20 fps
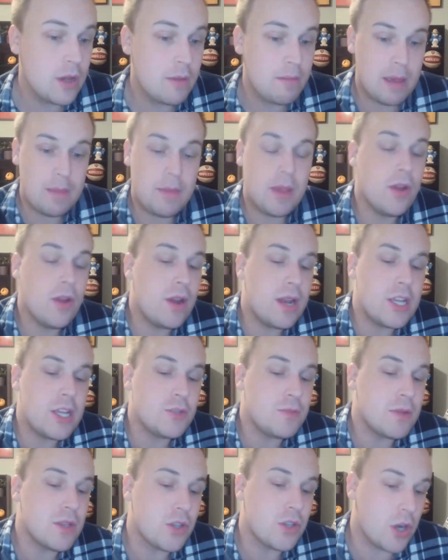Maybe Aaron
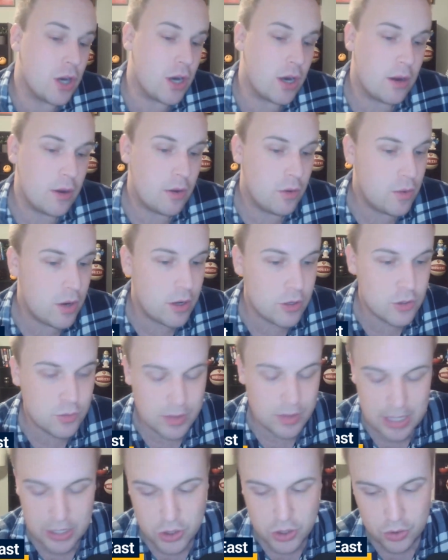Nesmith's hurt. Who knows
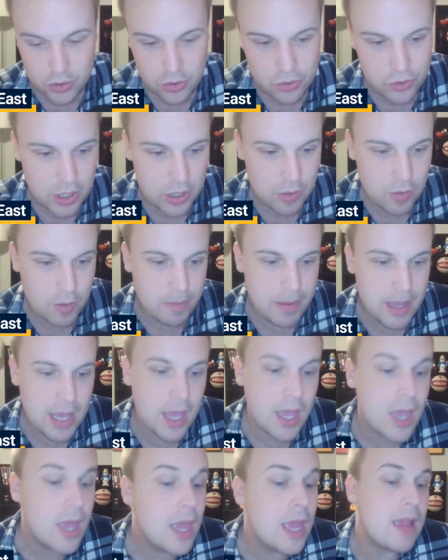what that shoulder thing will
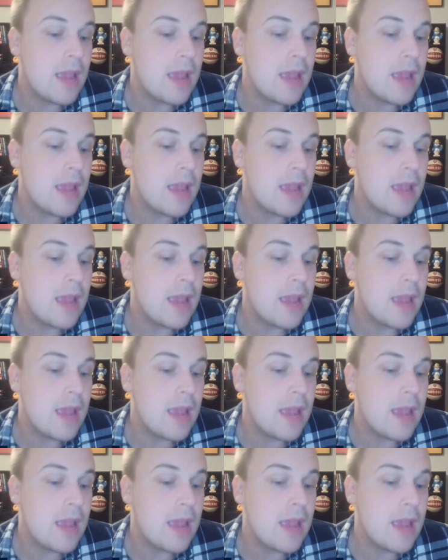be?